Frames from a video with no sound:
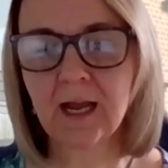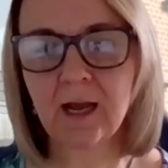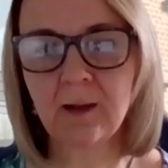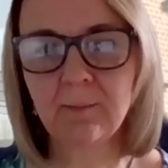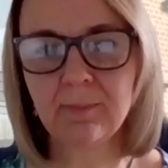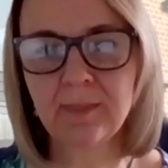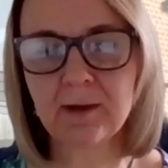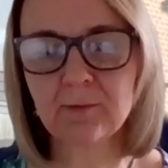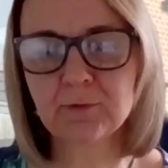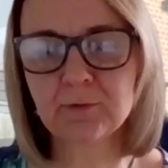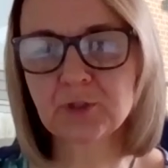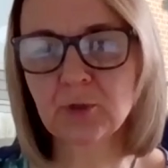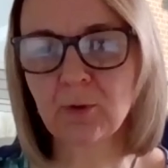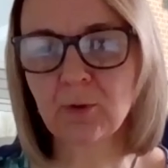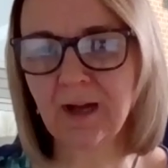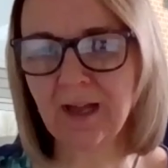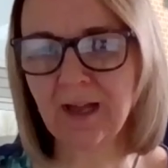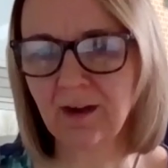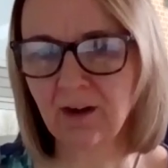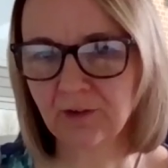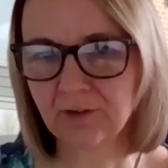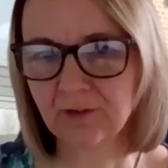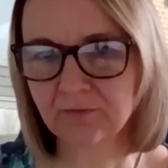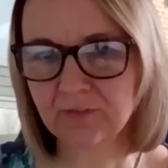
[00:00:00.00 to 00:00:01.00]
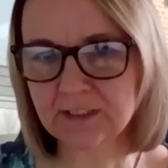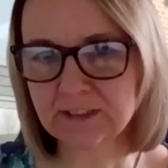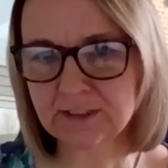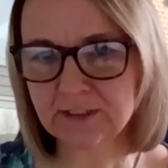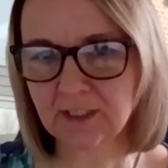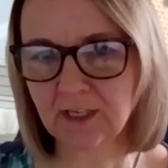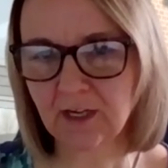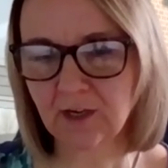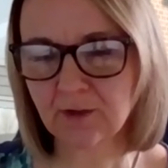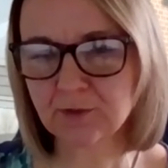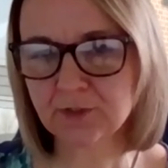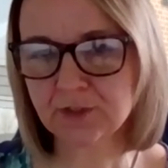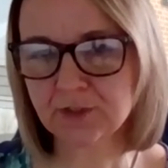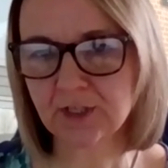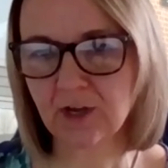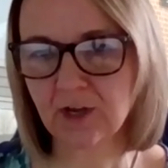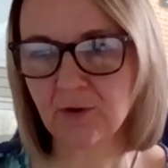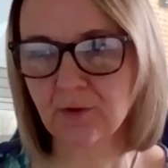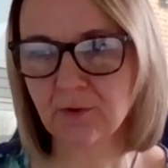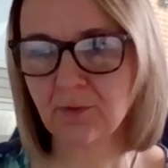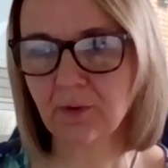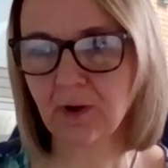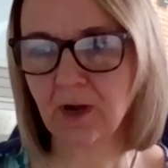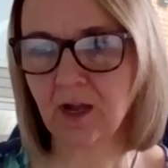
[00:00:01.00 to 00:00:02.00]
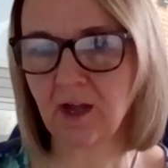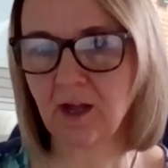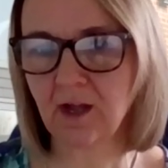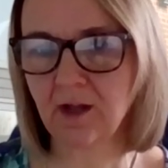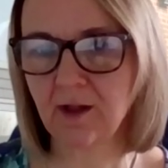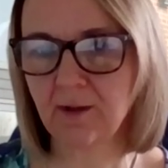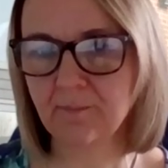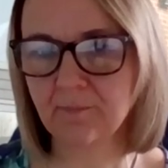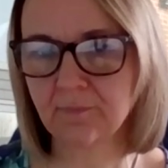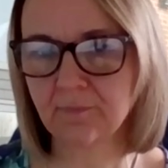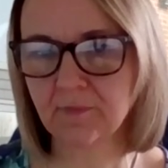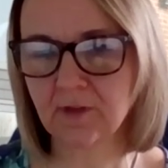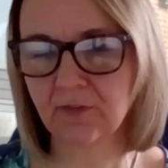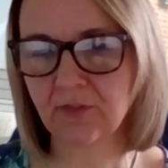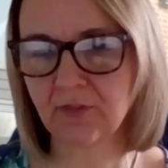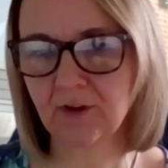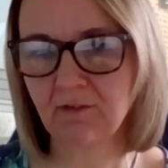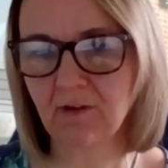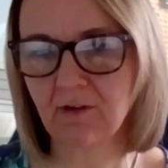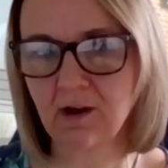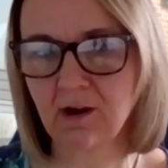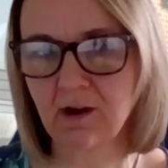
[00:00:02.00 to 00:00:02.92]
And that one's quite a long video, so there's